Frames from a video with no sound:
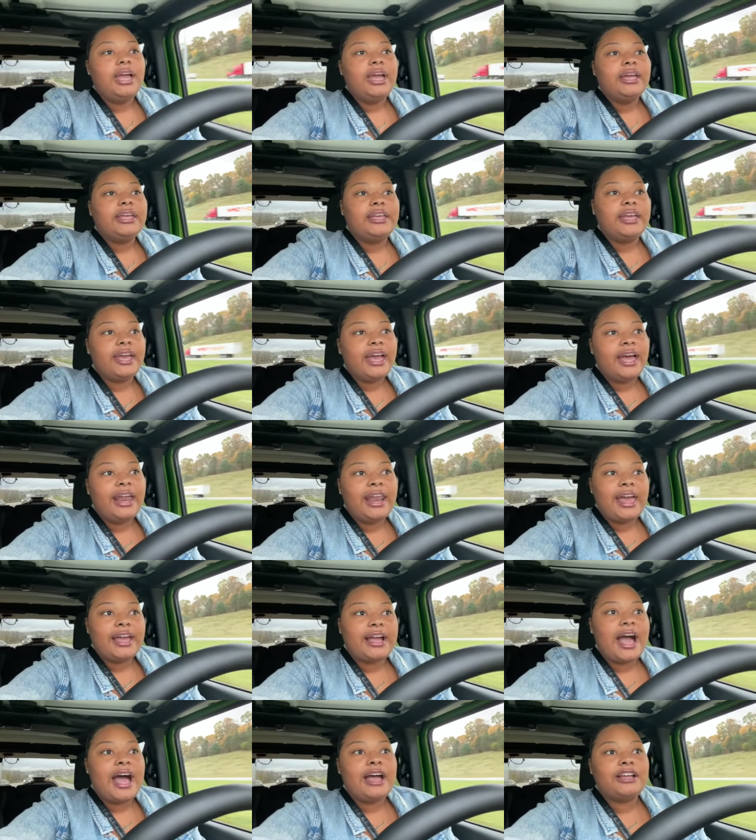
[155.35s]
yeah,
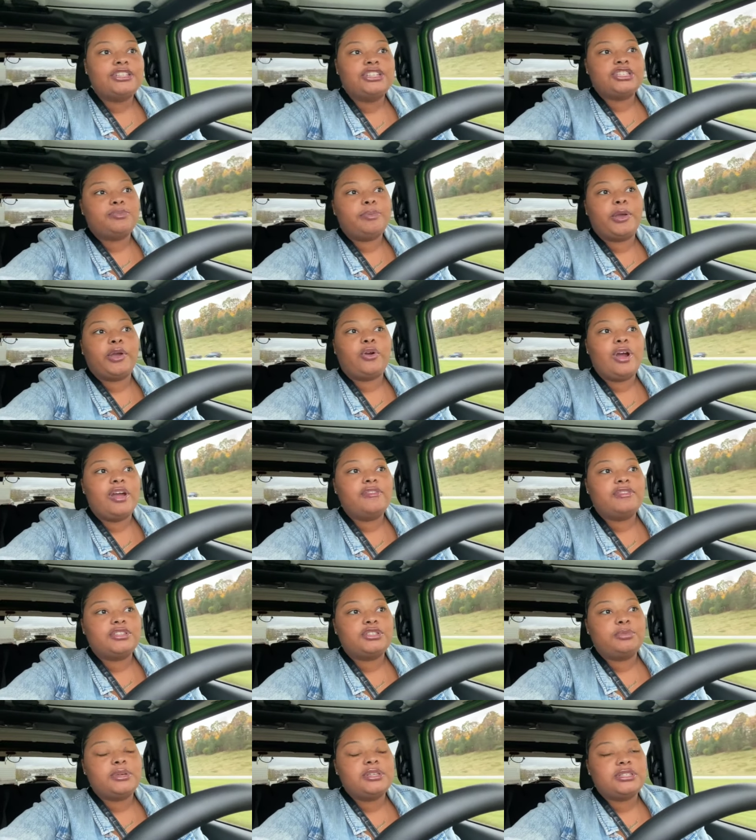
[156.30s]
like, I've just been
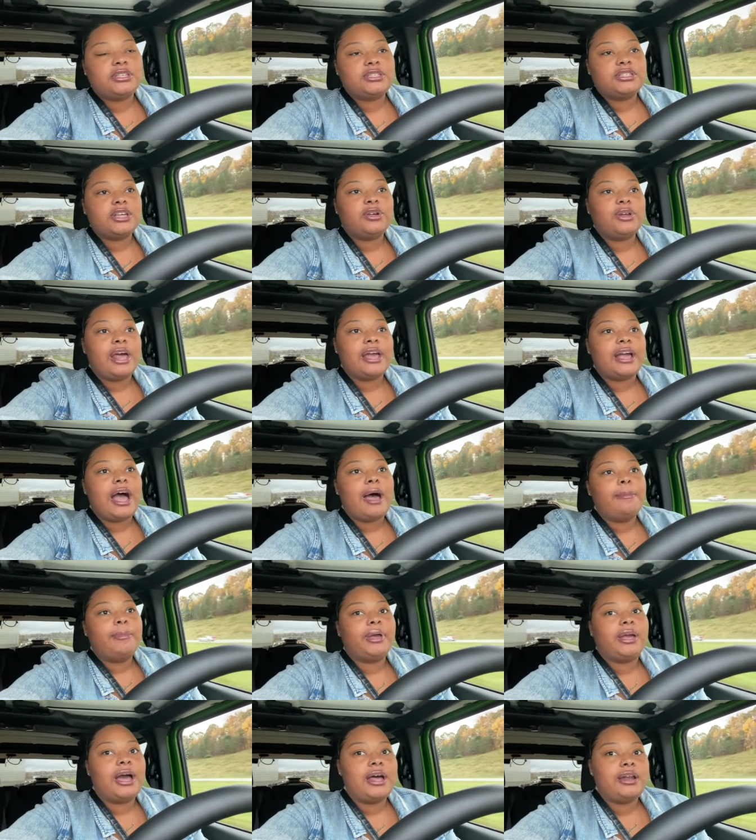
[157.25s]
craving sweets, and so like
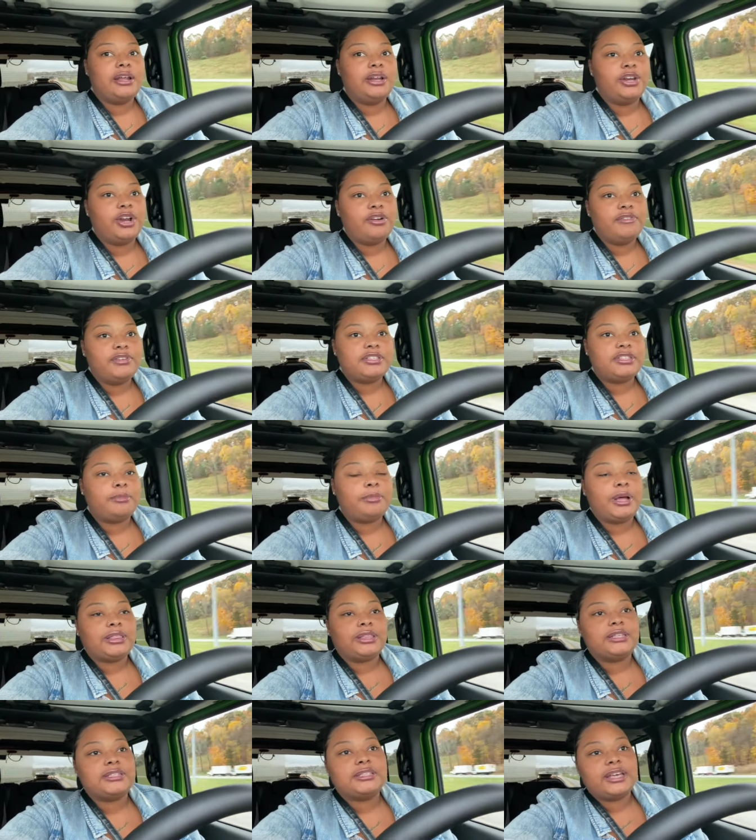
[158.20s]
I've been kind of nervous
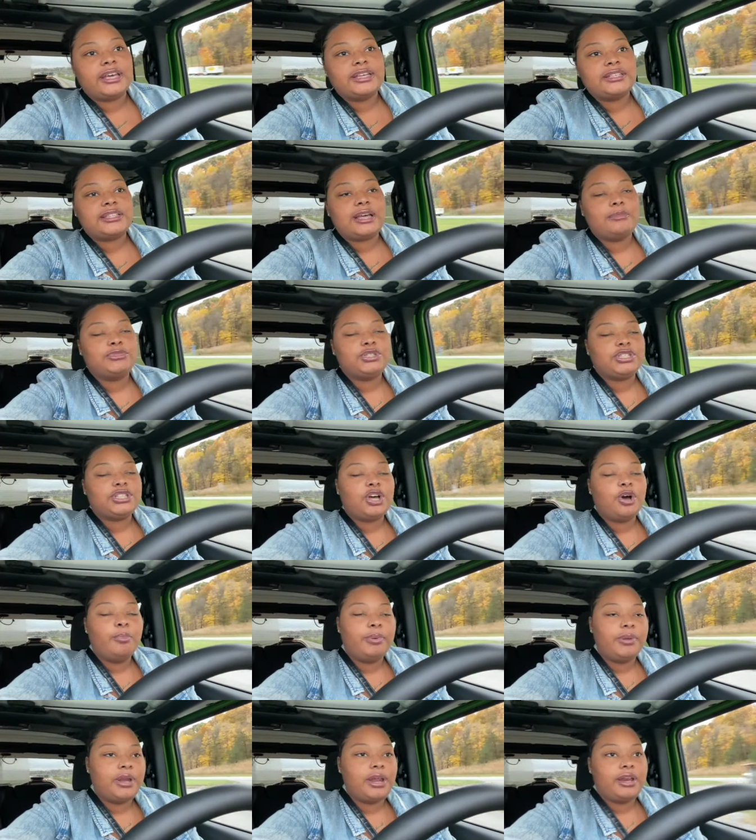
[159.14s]
about this test. I'm just
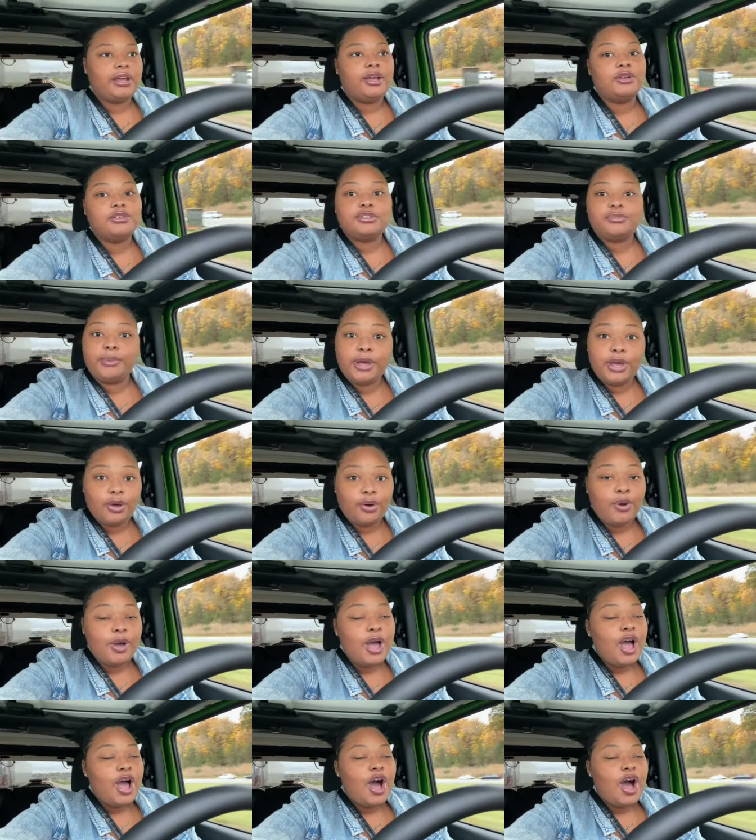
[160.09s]
hoping that it goes well.